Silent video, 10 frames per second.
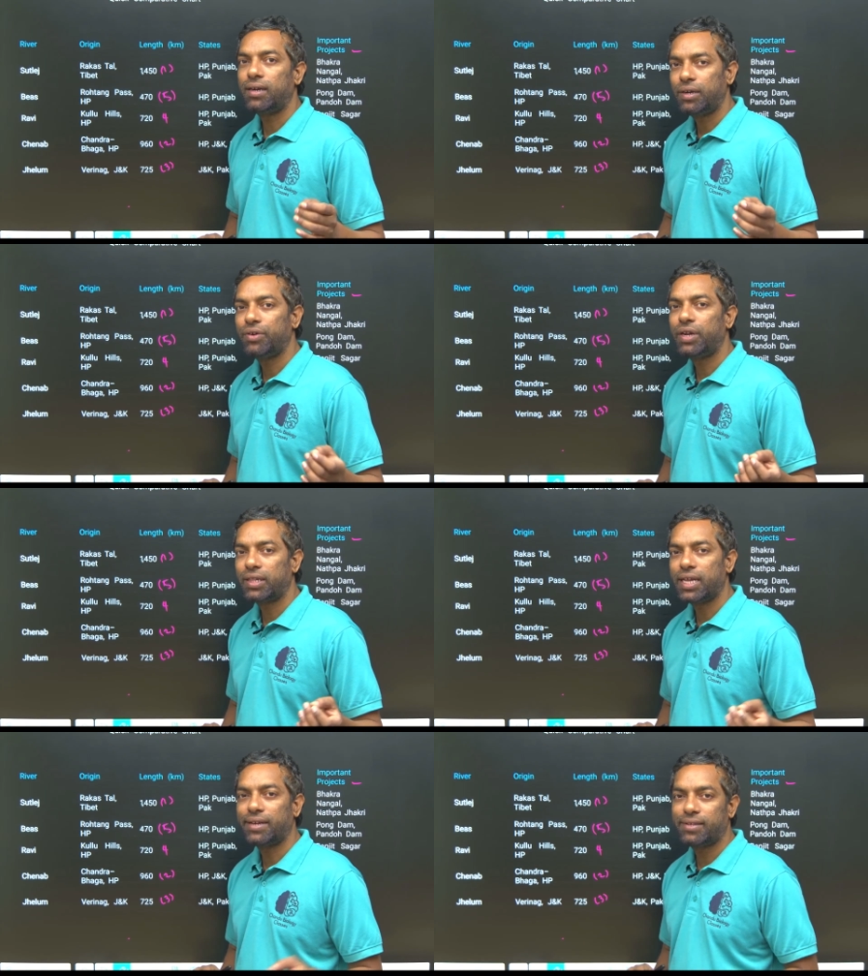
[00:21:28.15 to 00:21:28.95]
During
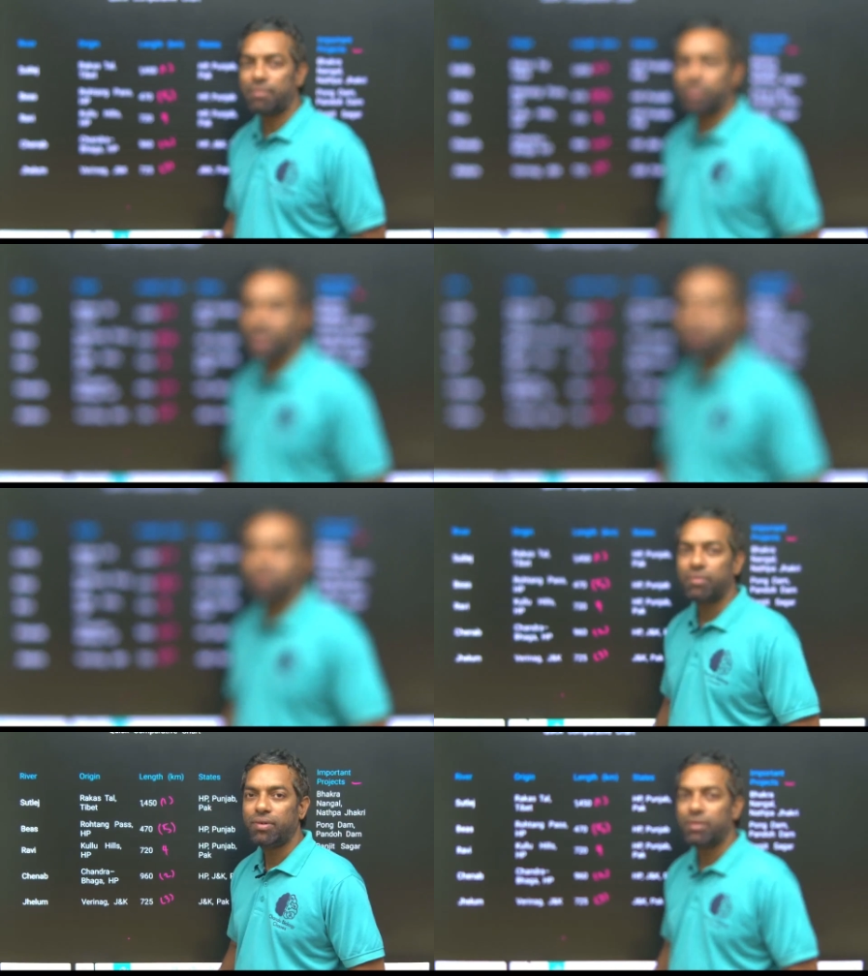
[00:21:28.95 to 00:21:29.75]
the exam time,
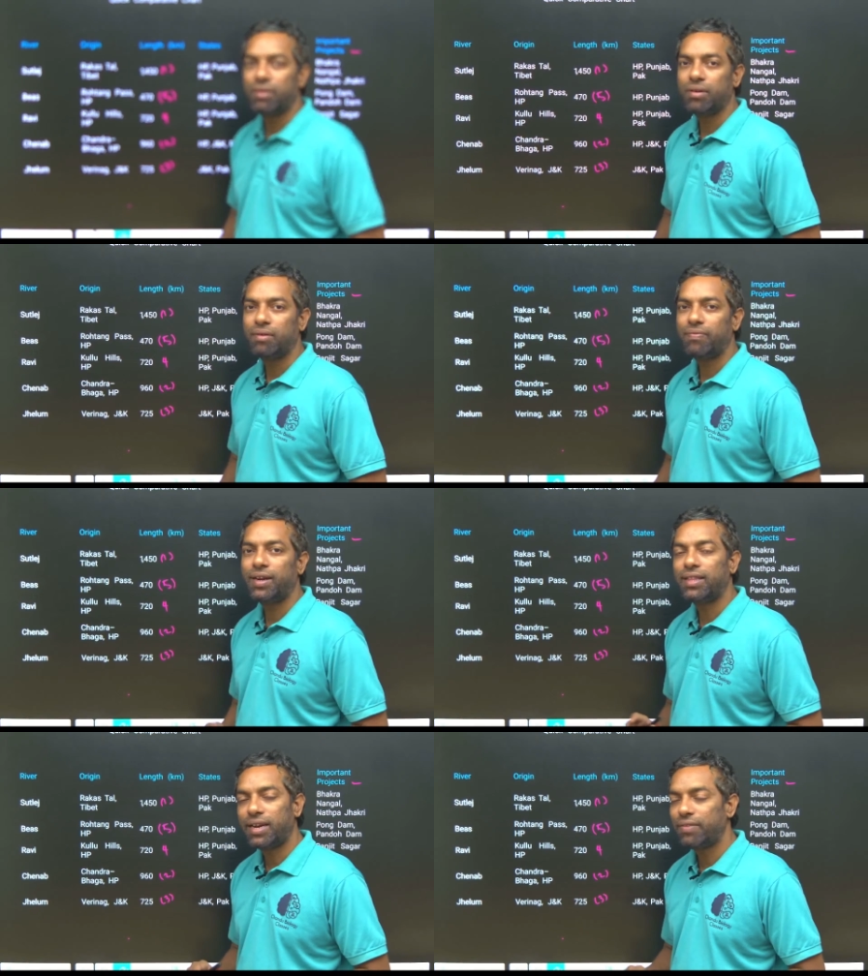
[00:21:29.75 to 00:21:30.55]
for
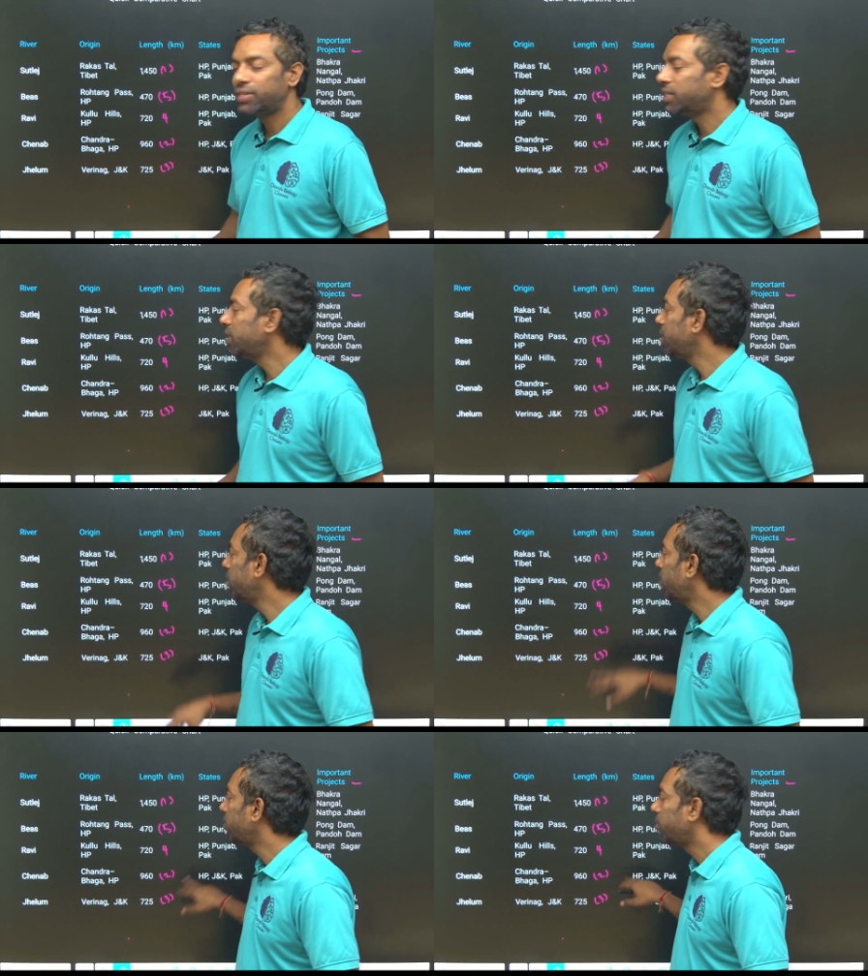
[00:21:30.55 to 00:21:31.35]
the revision, you
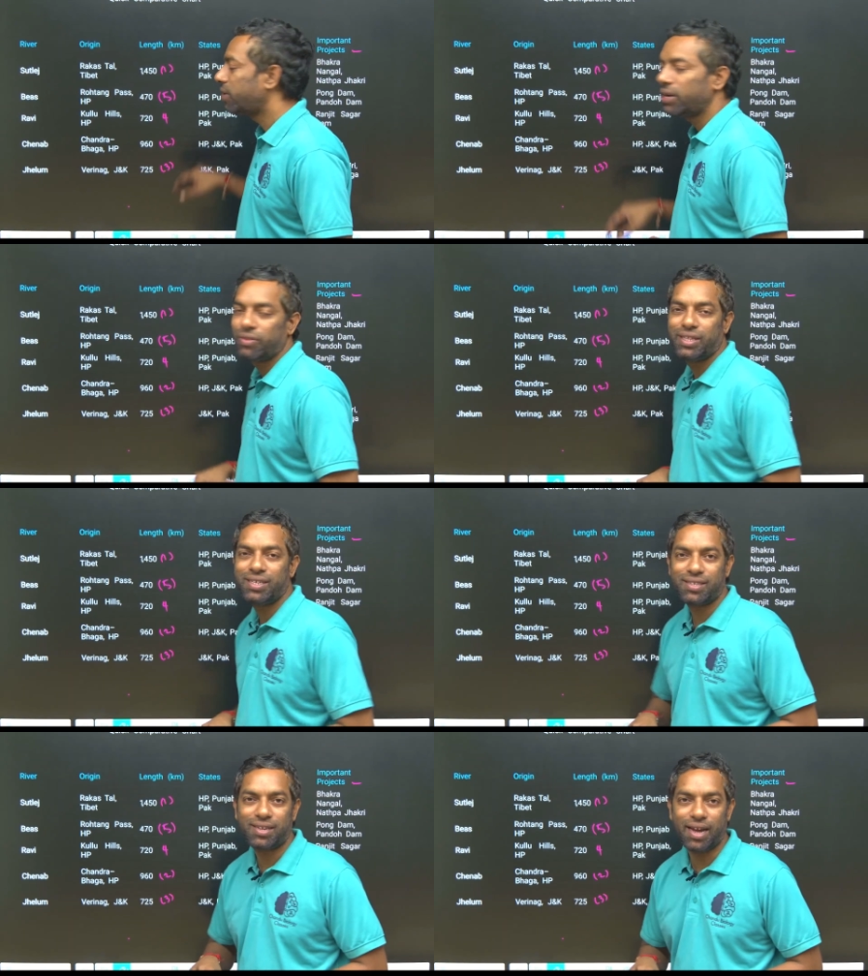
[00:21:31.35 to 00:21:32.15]
have to look into this
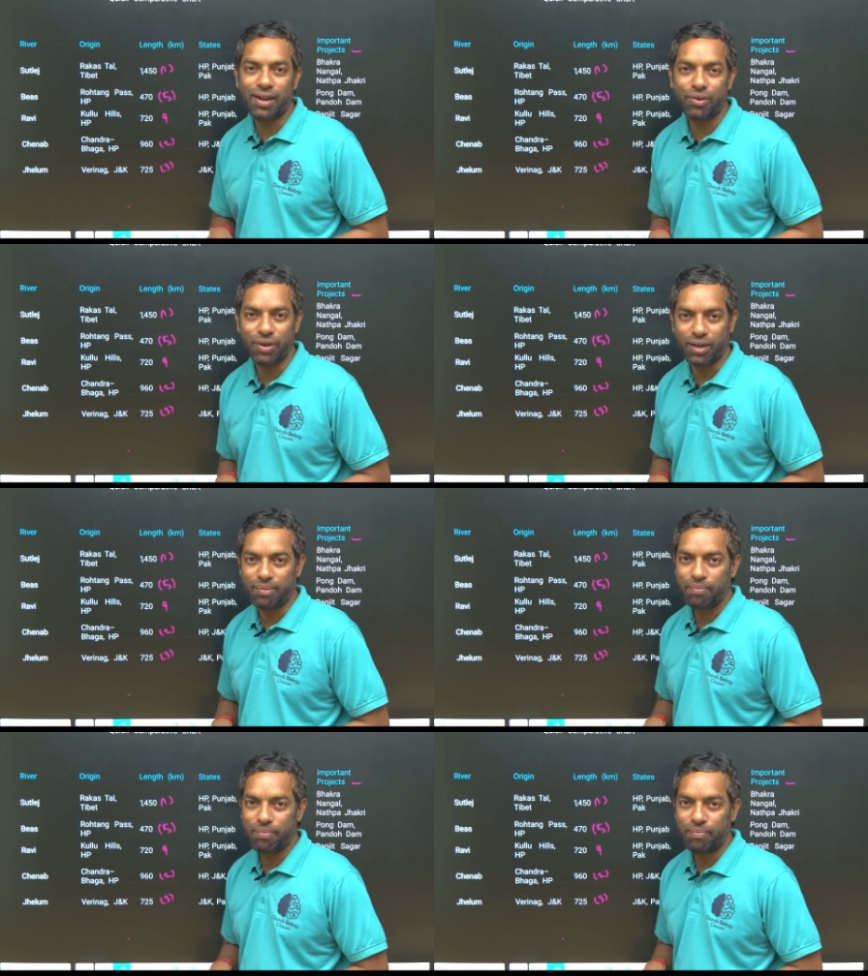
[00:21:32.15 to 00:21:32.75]
slide only.